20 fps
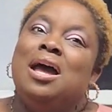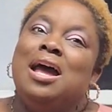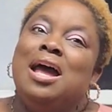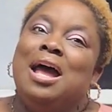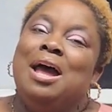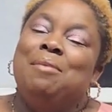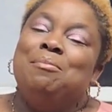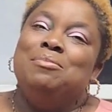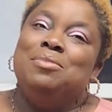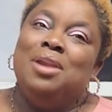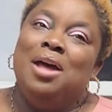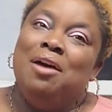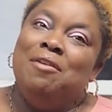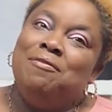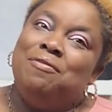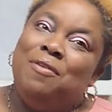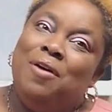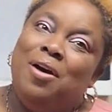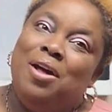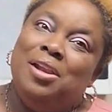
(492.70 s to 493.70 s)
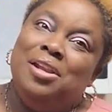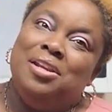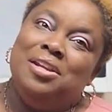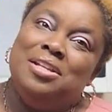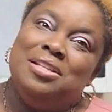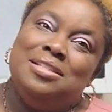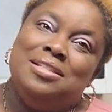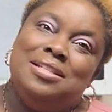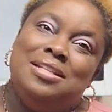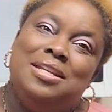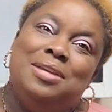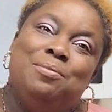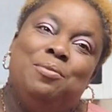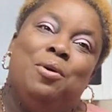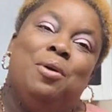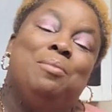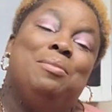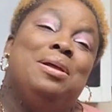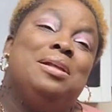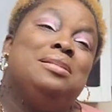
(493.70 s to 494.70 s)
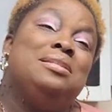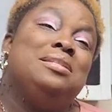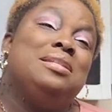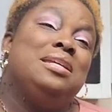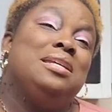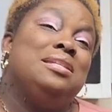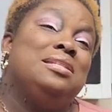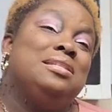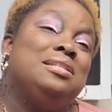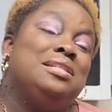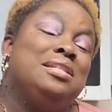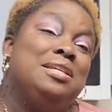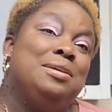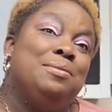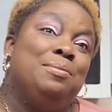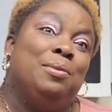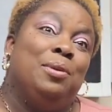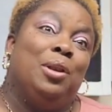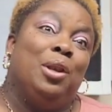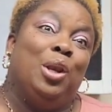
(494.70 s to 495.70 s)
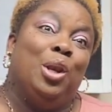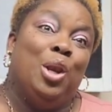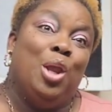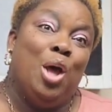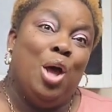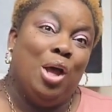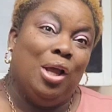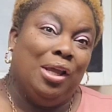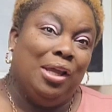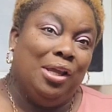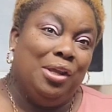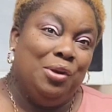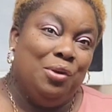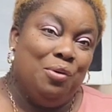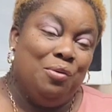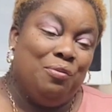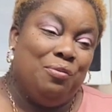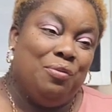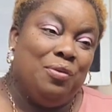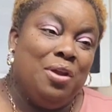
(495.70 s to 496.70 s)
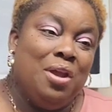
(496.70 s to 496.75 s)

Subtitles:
I'm not falling asleep, or I'm not staying asleep long enough.